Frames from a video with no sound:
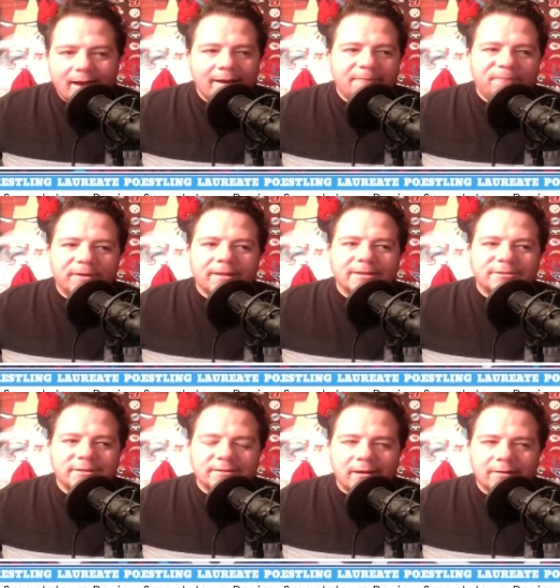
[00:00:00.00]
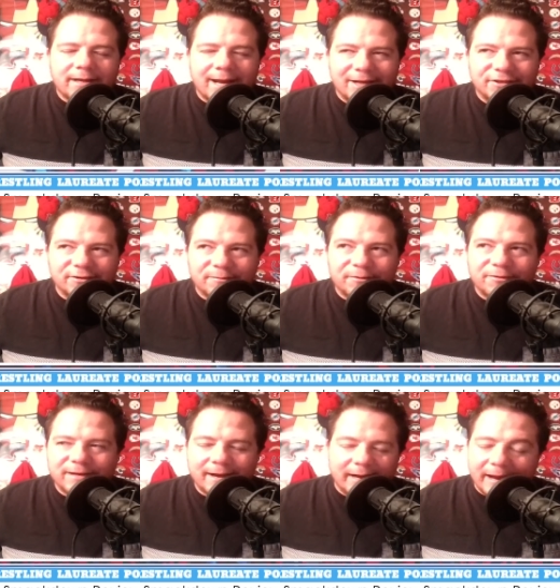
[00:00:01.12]
I feel like she's
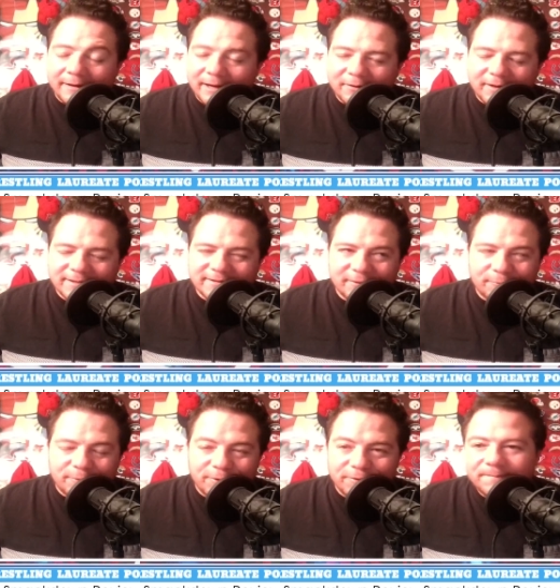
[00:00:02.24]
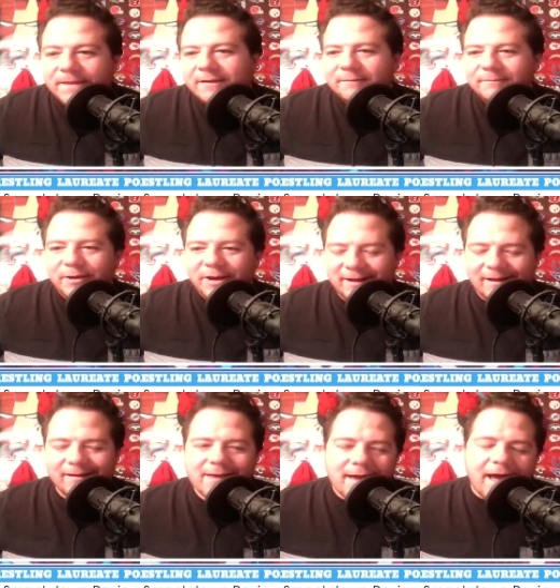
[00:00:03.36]
uncashionable, and I, and I know that's not a word, but
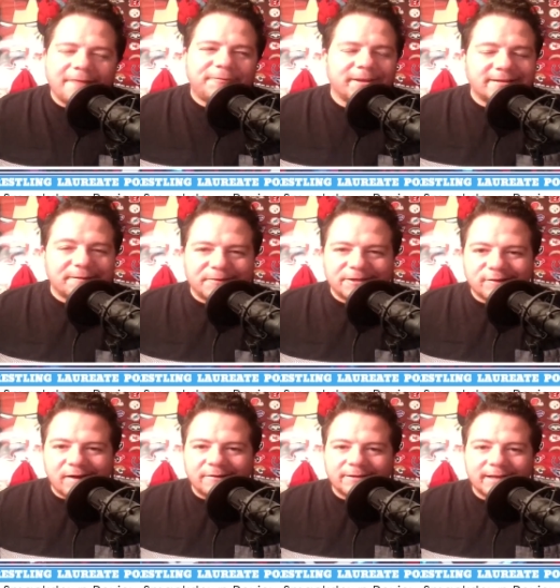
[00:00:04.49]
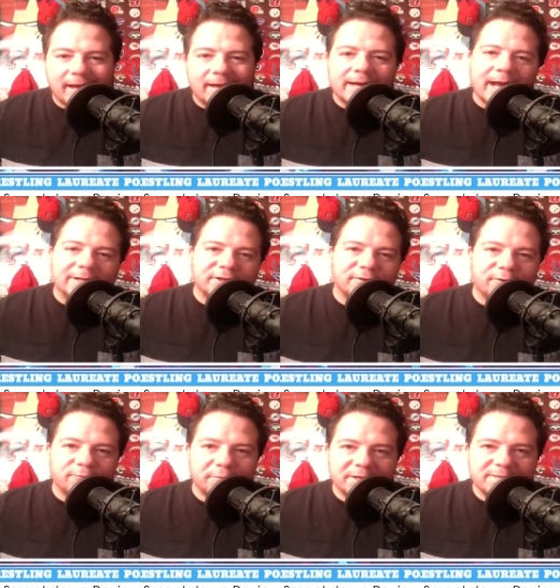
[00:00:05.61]
uh, I feel like Tiffany Stratton can't cash in
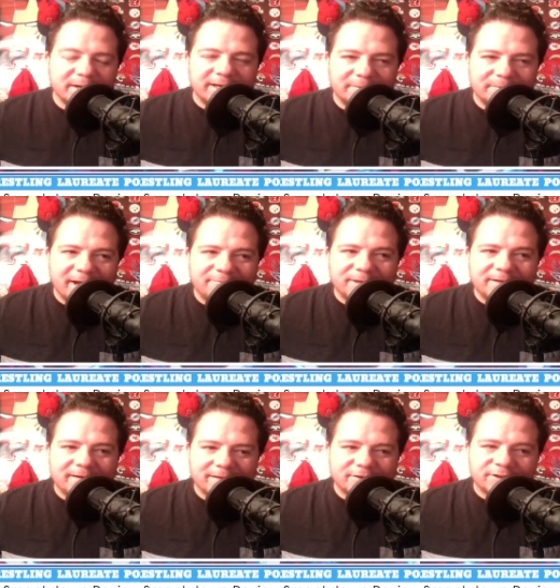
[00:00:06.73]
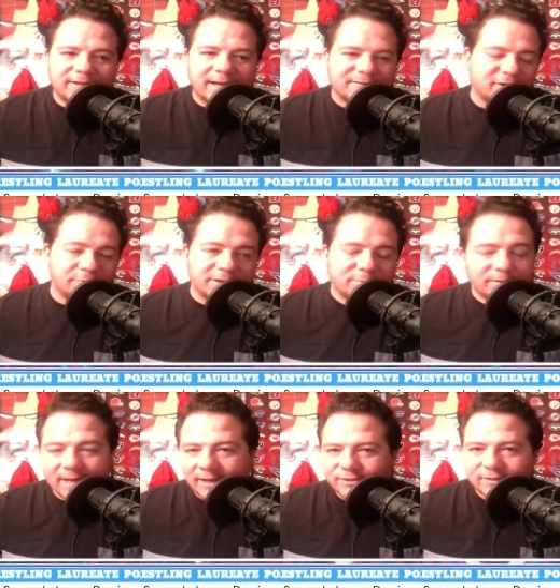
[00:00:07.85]
her woman's money to bank because she has so much
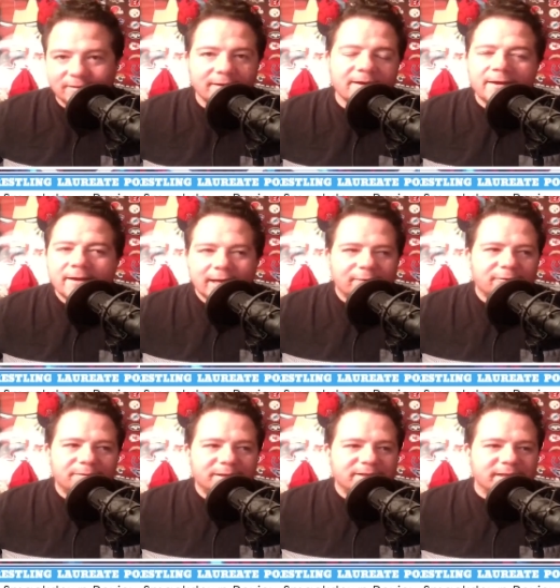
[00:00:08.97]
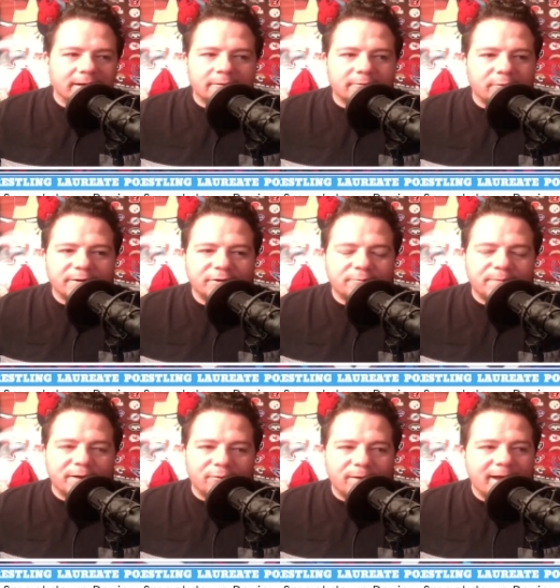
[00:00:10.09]
protection. It would be just like throwing your
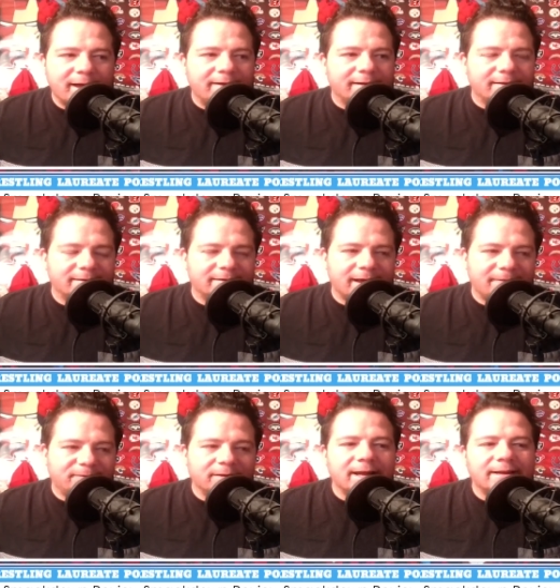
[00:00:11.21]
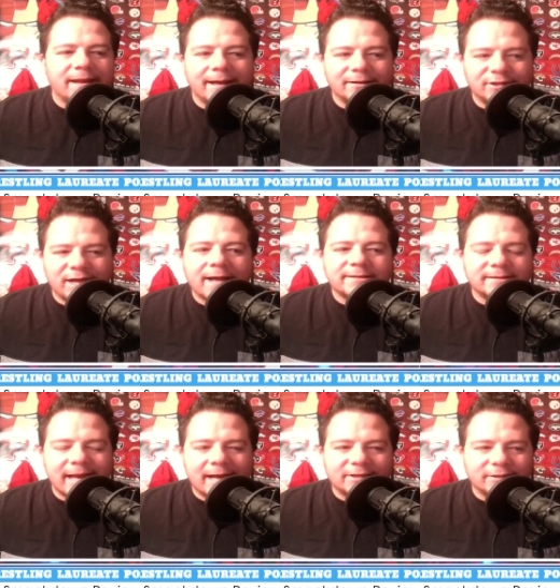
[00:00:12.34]
bet away, and I feel like Nia Jax
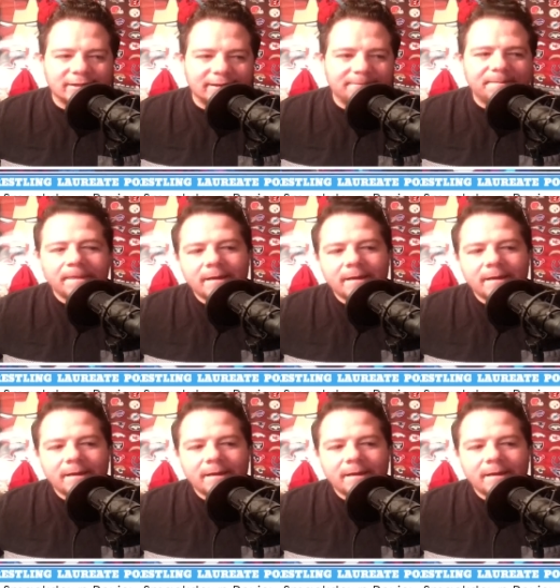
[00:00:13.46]
is actually,